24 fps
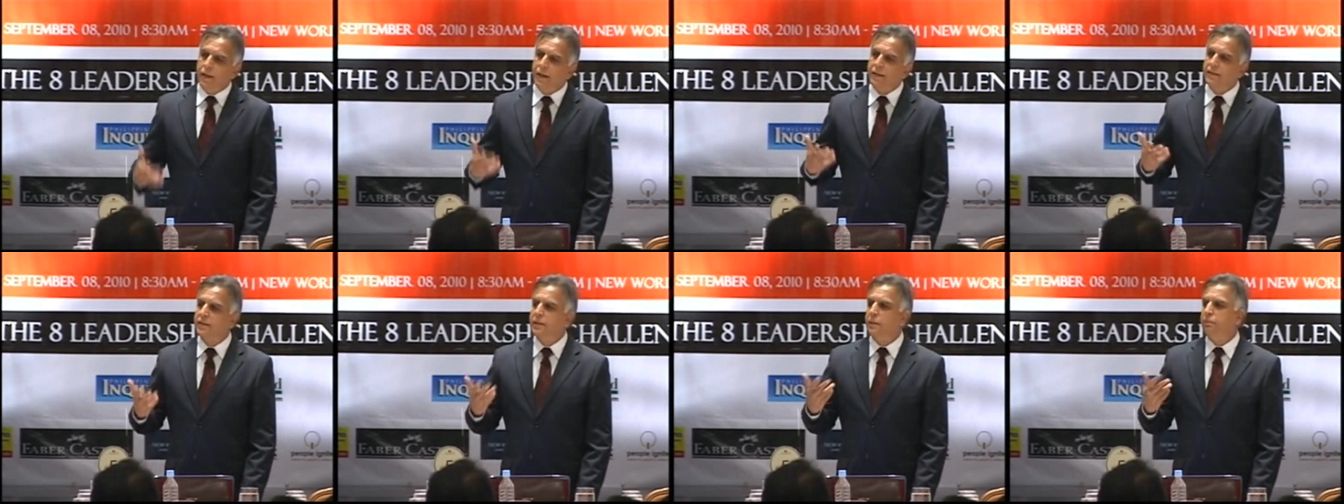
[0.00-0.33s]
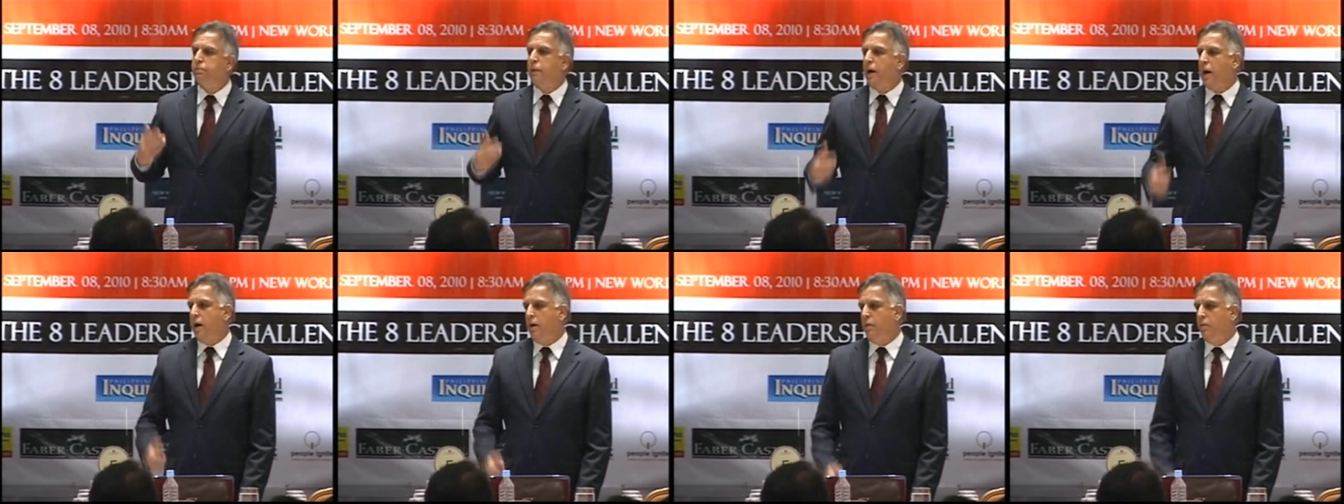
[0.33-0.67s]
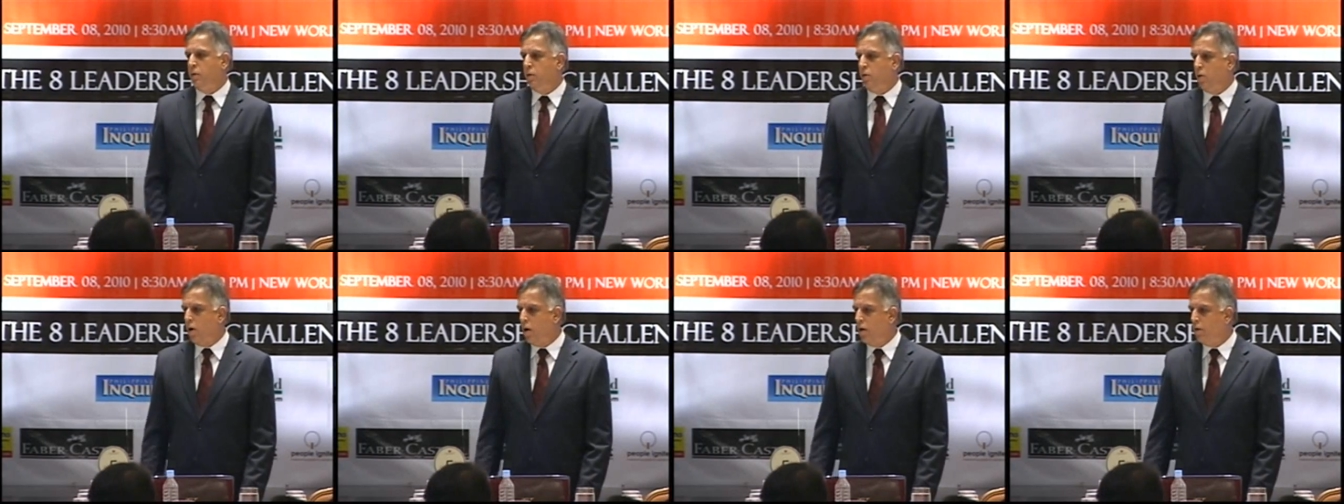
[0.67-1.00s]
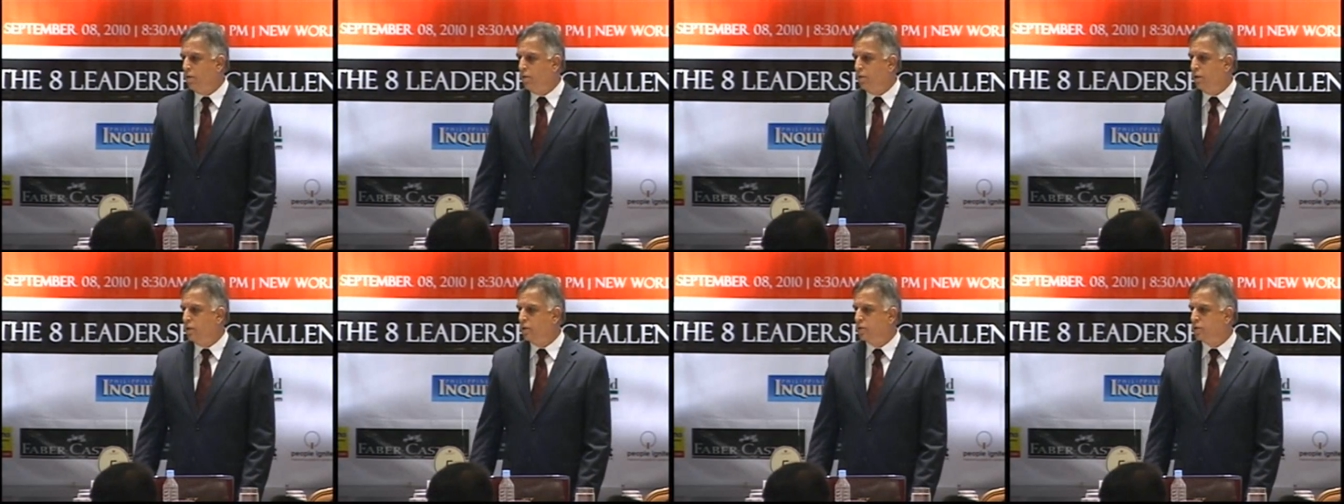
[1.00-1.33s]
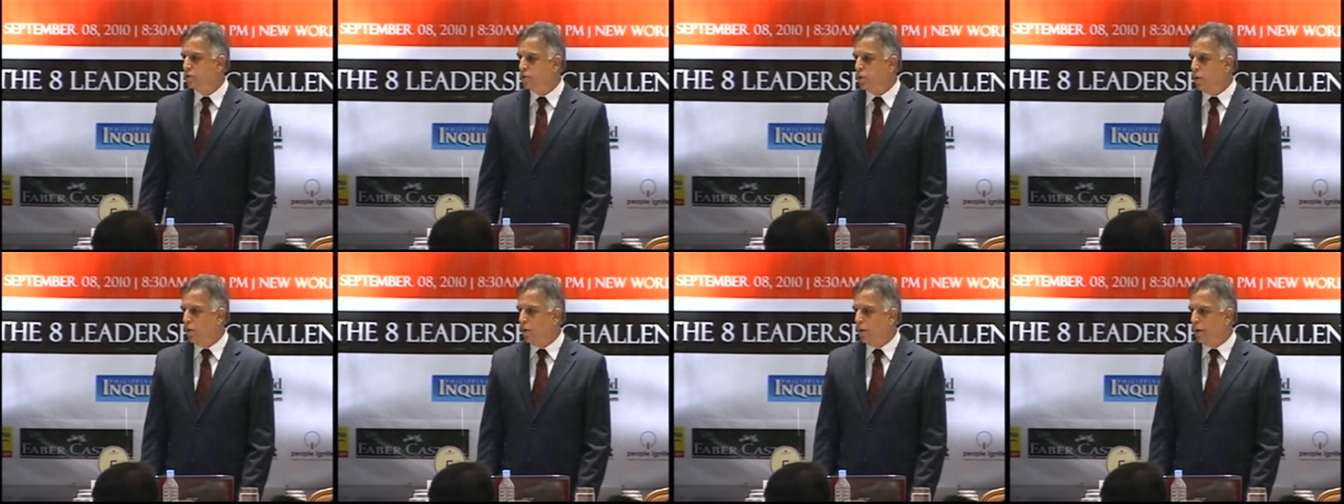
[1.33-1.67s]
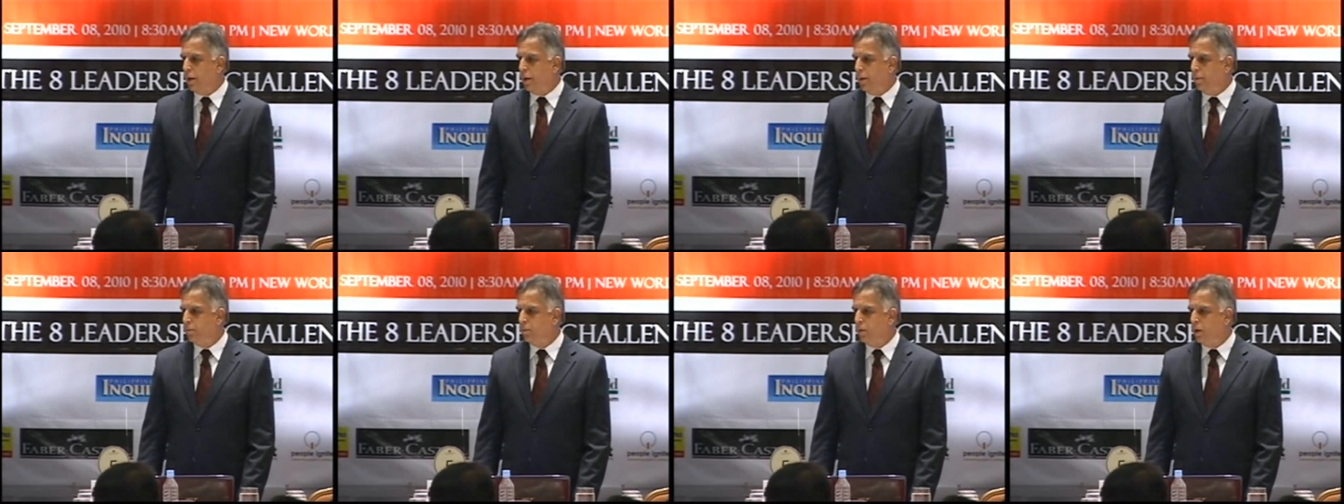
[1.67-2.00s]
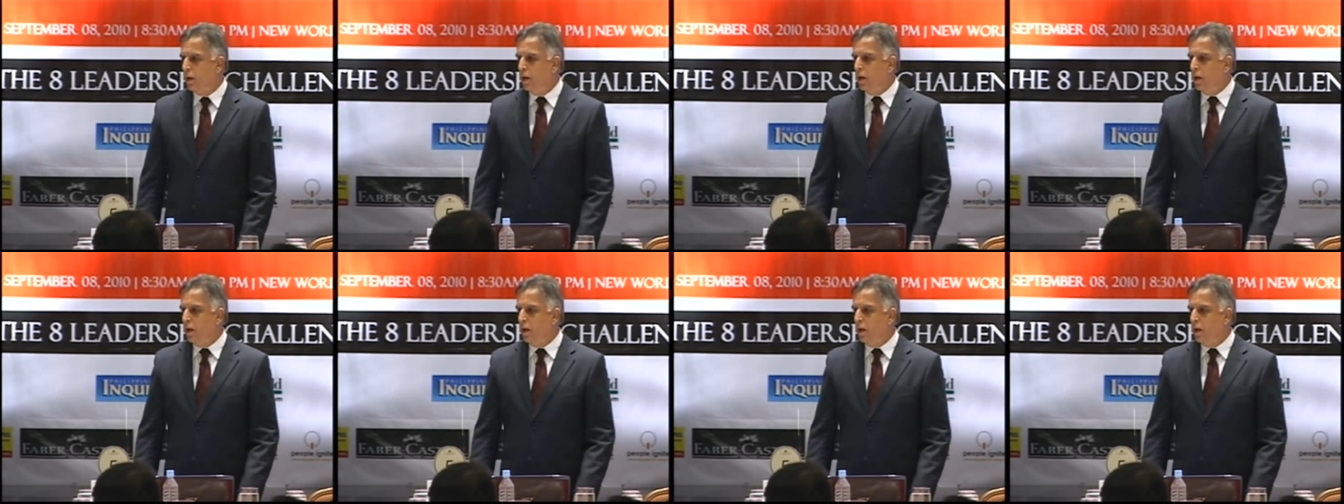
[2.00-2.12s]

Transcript: That's the power of story.